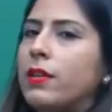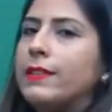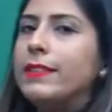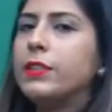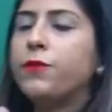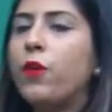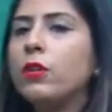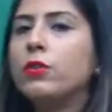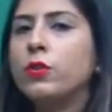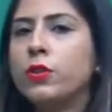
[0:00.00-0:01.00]
This is
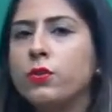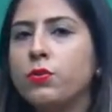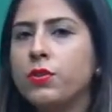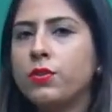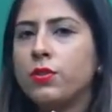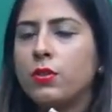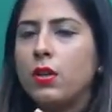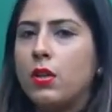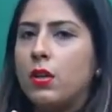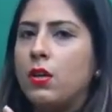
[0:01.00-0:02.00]
for those students
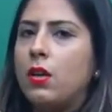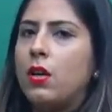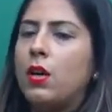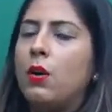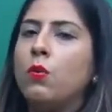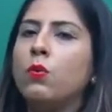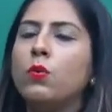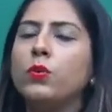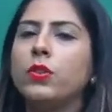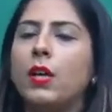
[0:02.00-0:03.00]

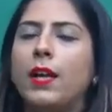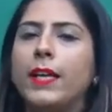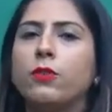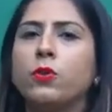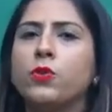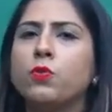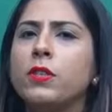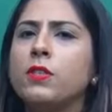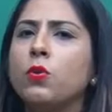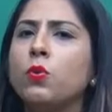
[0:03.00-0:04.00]
those
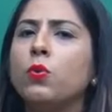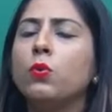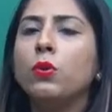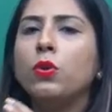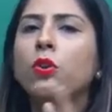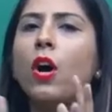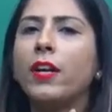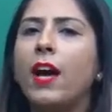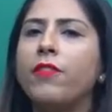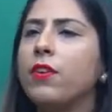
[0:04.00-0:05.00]
students who do not
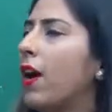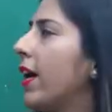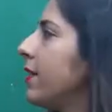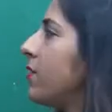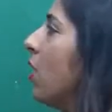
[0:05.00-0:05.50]
have revised